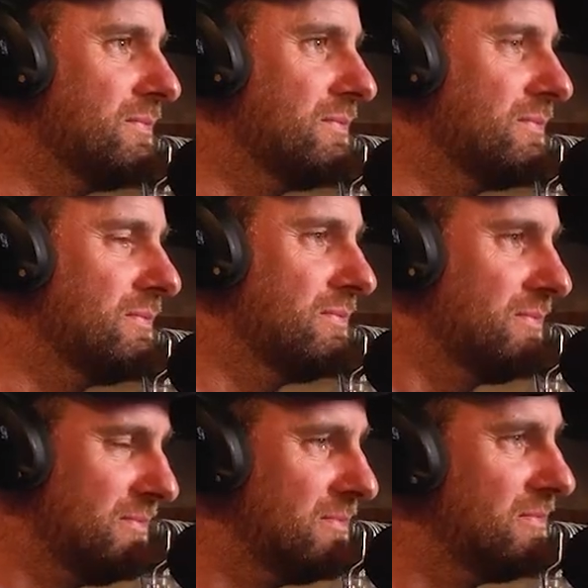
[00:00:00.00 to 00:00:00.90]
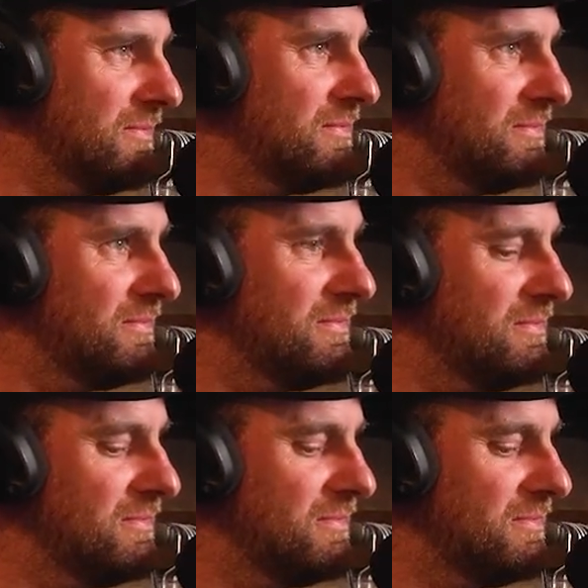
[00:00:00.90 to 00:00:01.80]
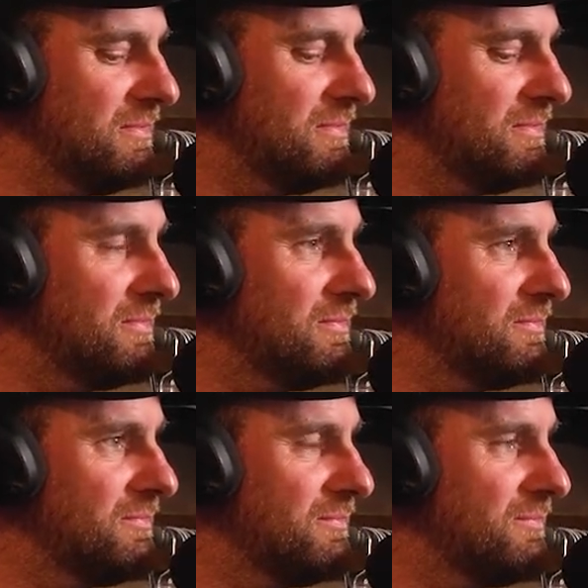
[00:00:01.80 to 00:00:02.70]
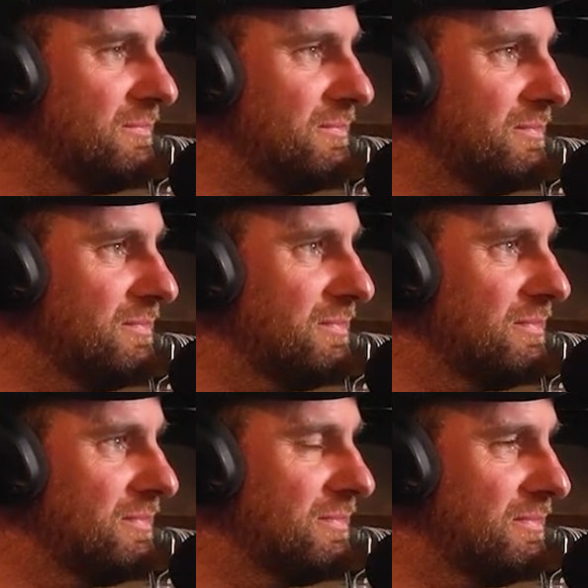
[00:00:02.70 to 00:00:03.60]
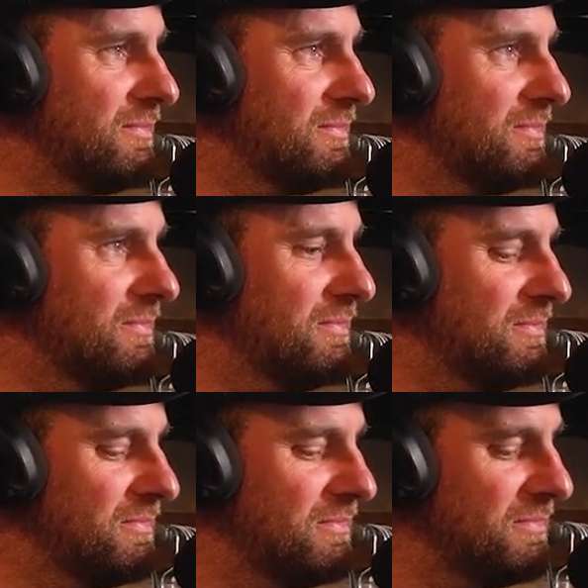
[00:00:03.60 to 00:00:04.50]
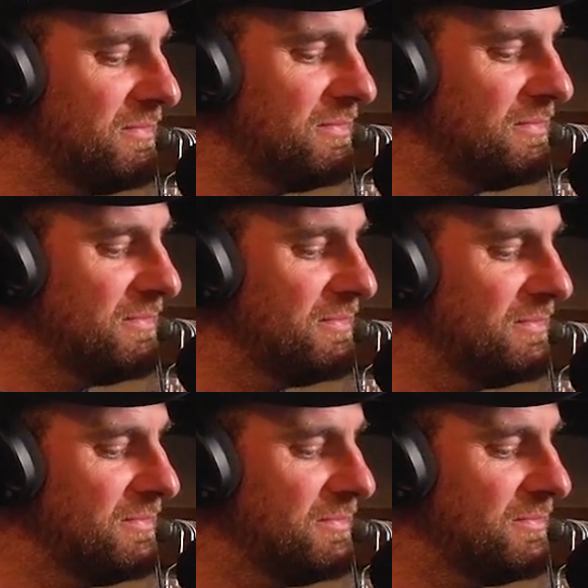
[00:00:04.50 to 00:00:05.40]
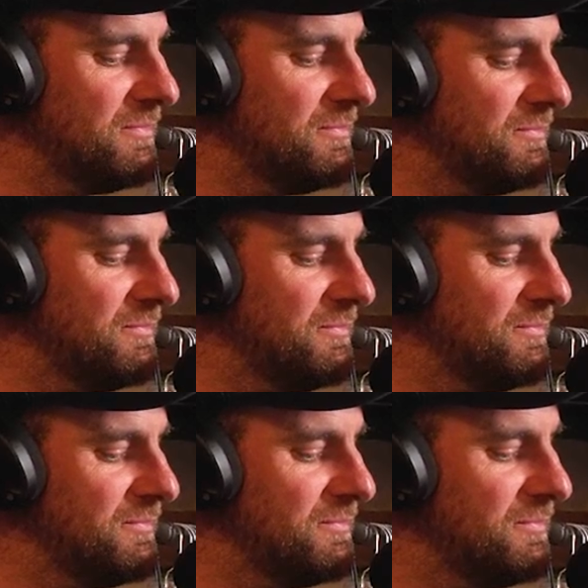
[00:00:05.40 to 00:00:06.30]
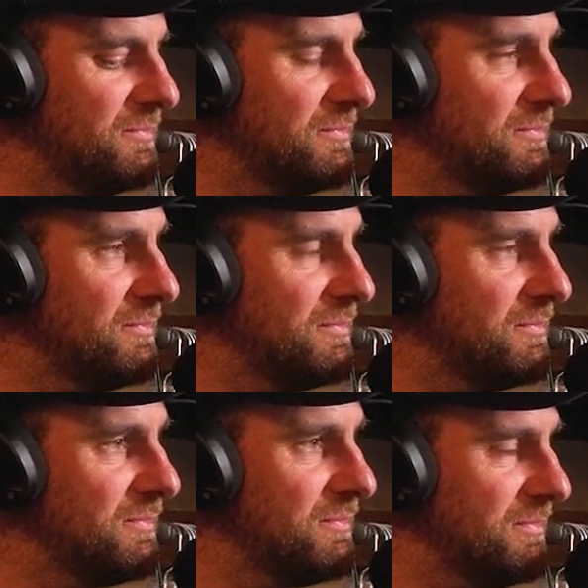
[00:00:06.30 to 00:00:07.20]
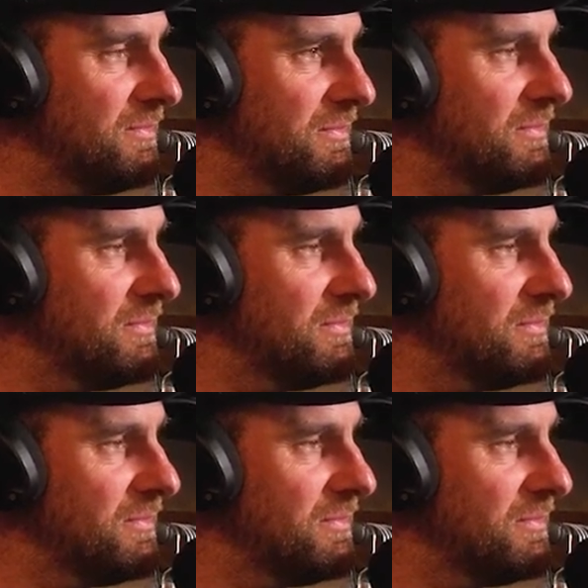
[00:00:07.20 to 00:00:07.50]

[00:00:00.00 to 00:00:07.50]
(silent)